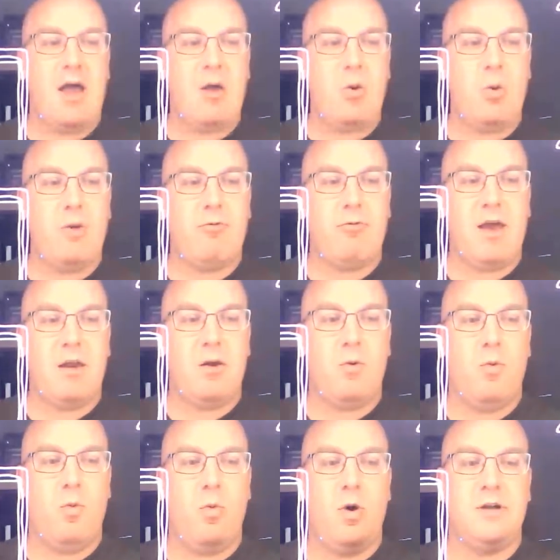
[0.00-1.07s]
ran
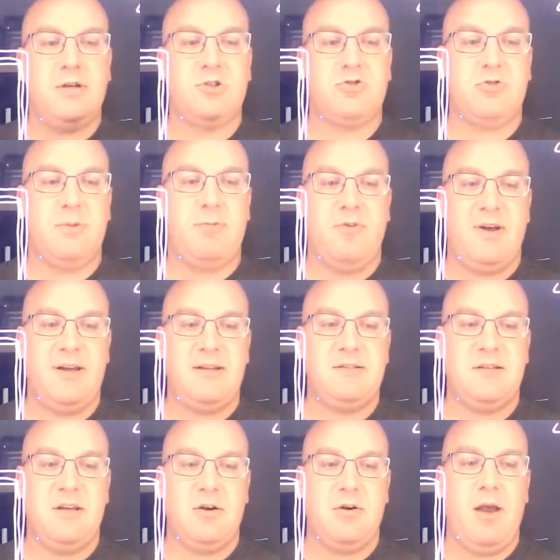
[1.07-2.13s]
1 strip of lights here
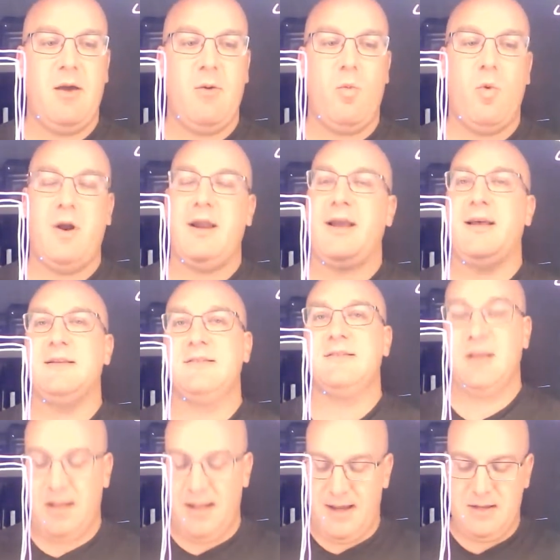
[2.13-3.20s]
and 1 against the
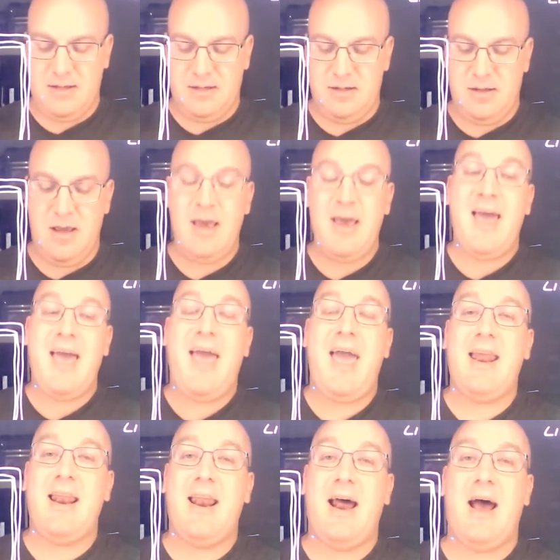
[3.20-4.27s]
glass, and
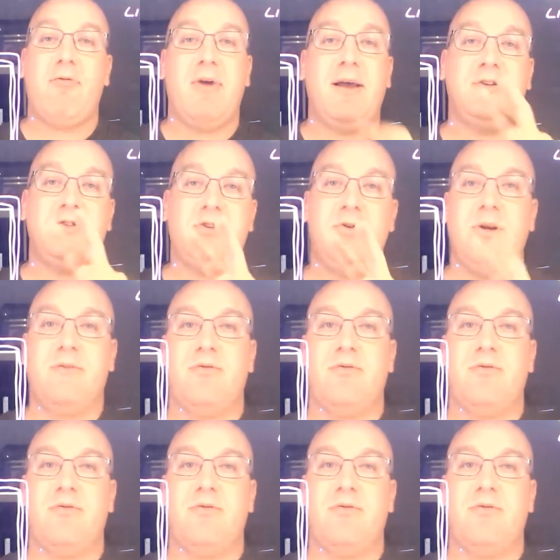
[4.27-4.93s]
I ran 2 different